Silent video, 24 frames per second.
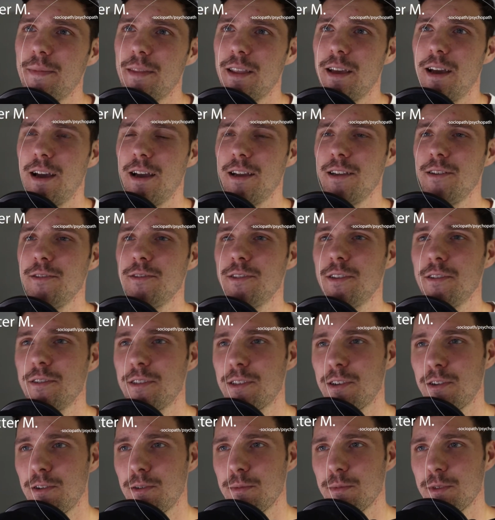I use those
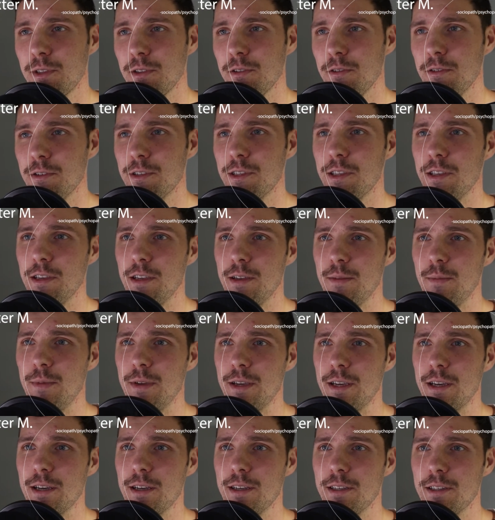terms loosely
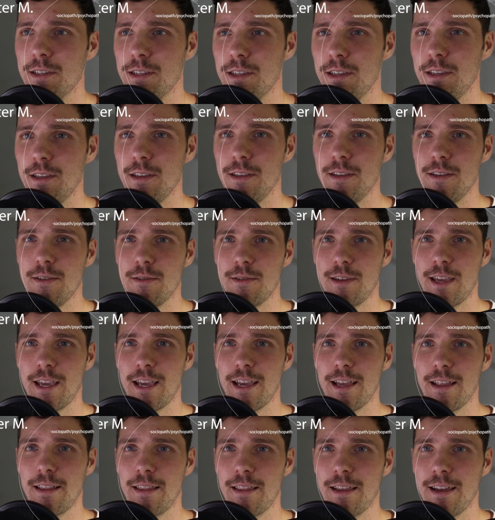because you
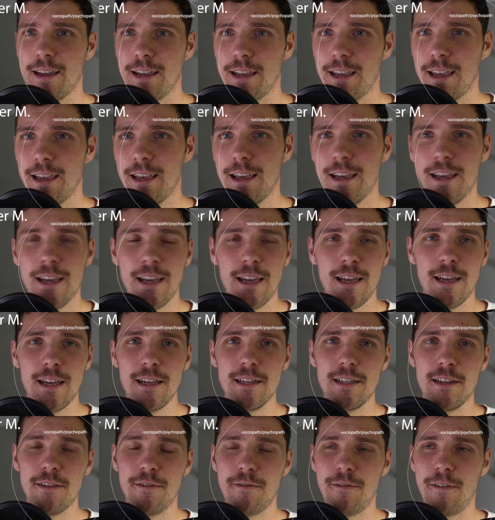can't like
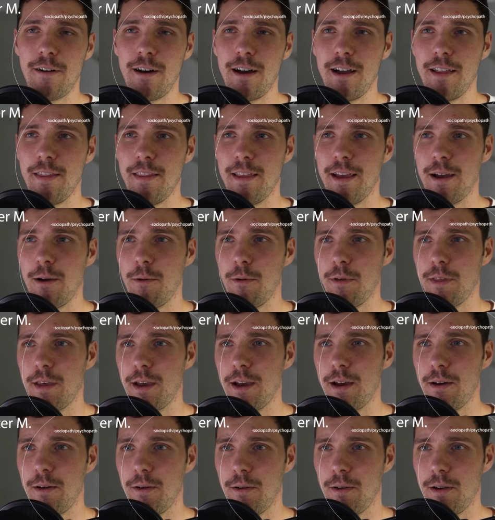define that
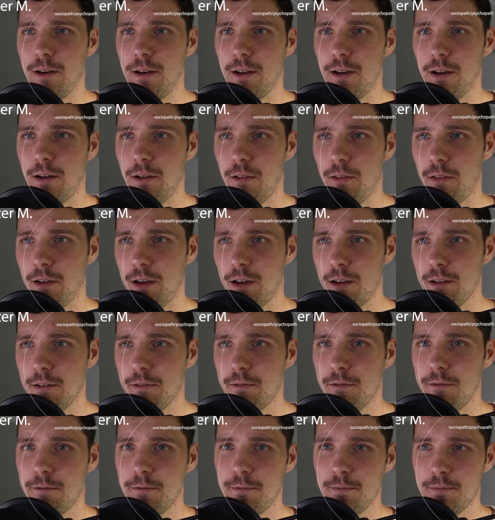without a lot
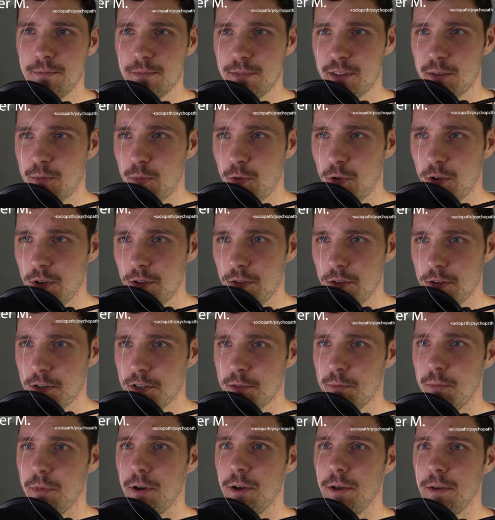of
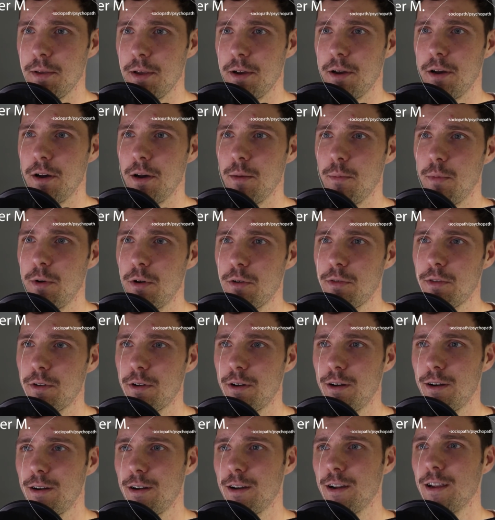spoilers, but both
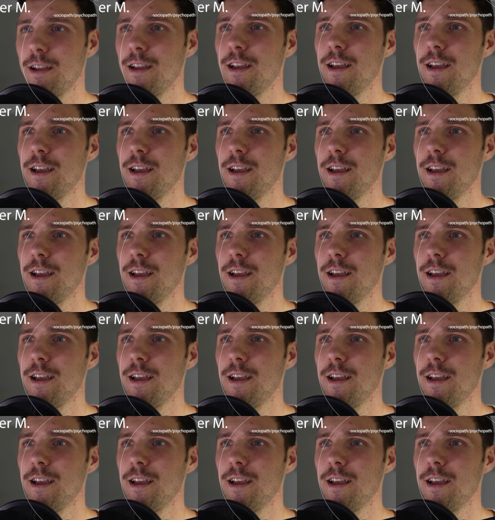are